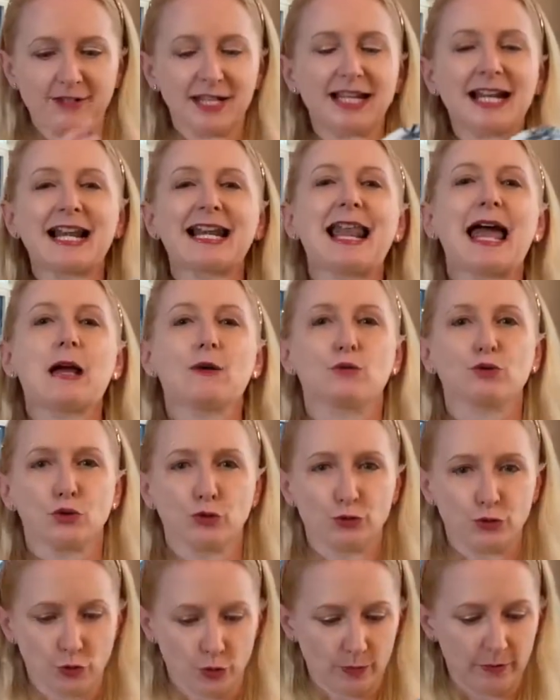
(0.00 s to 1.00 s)
a cloud on
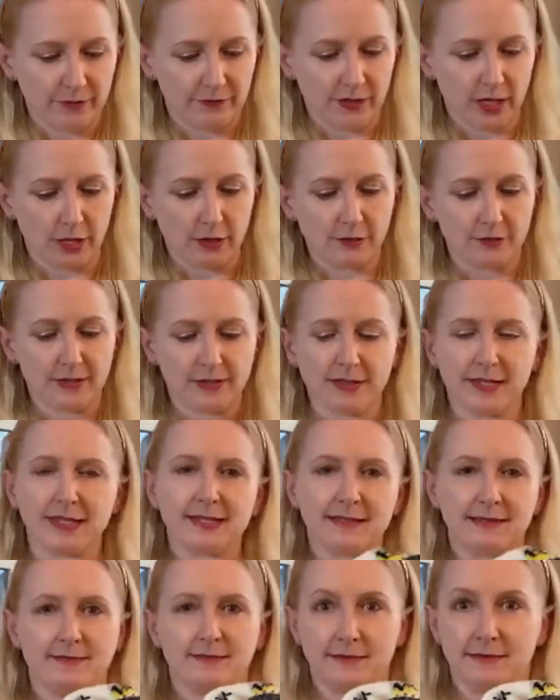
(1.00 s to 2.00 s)
top of you. So that
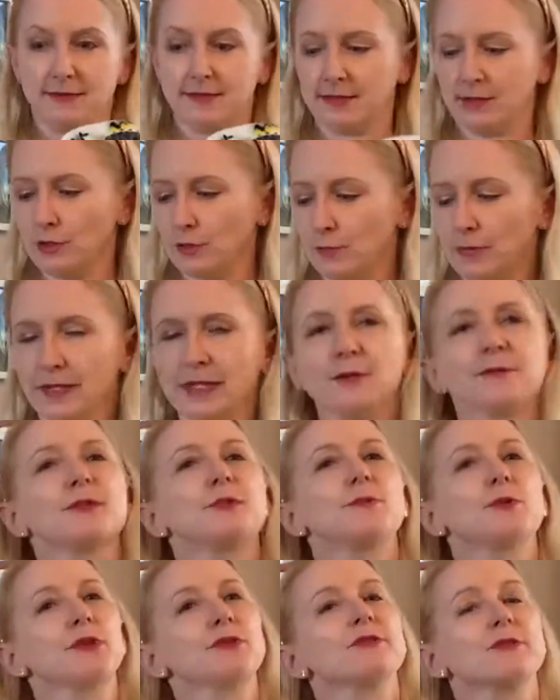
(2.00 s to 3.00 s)
is super. That was a
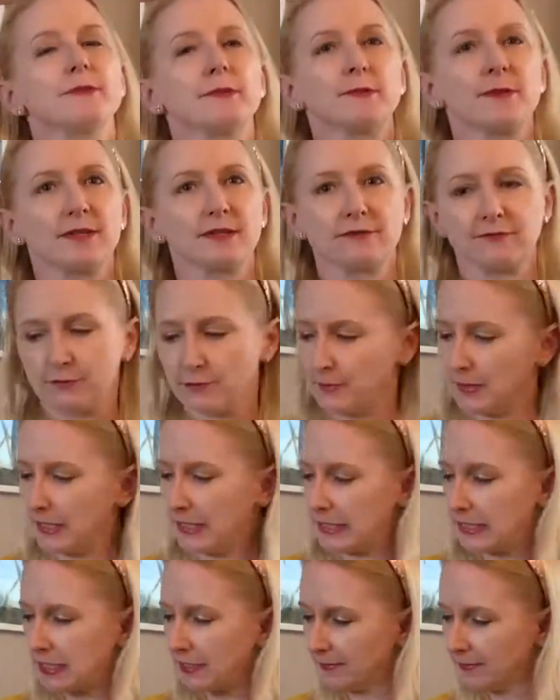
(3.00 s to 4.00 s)
Christmas present from
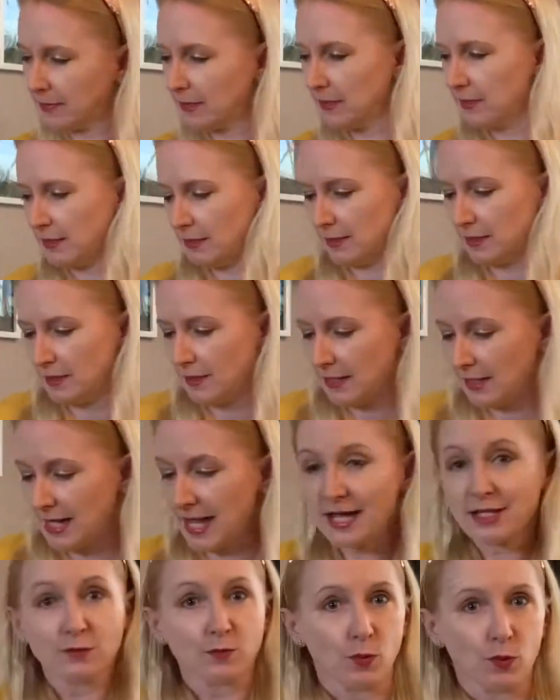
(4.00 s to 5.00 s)
Pete.
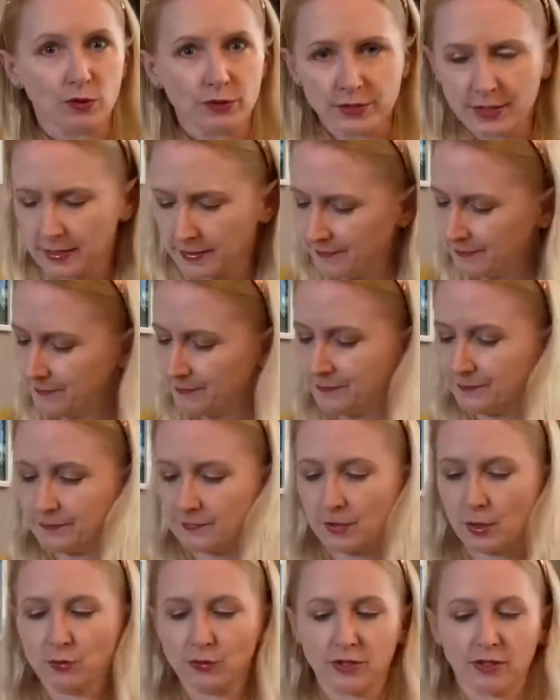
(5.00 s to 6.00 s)
As was,
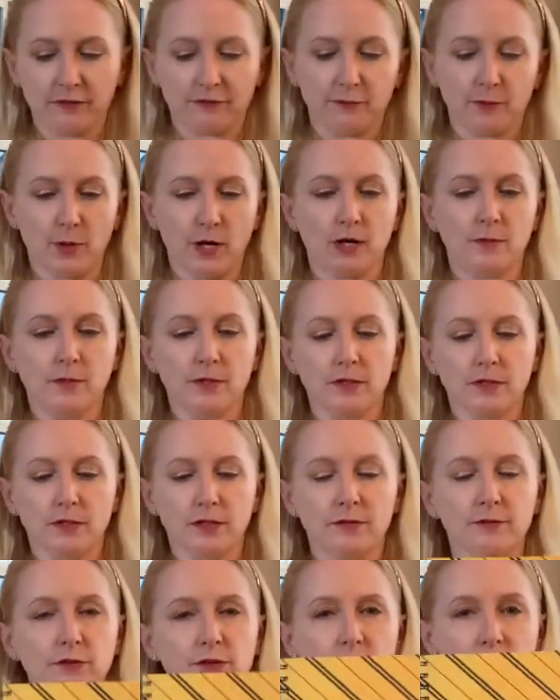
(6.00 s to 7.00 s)
also from Primark,
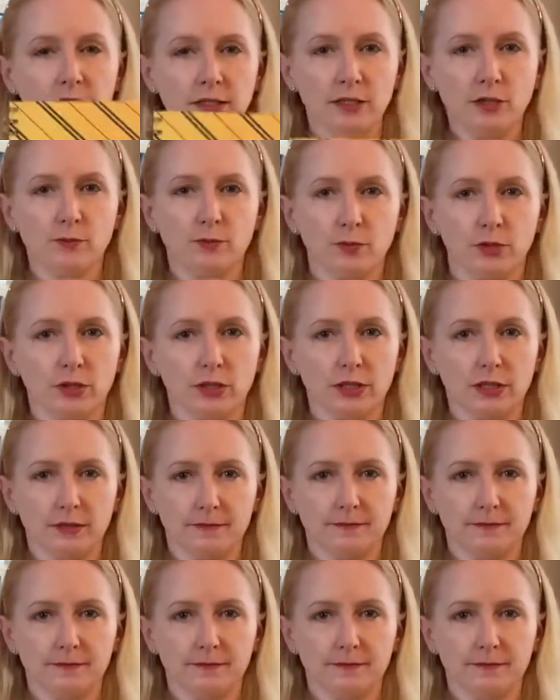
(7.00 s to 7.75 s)
I've got a notebook.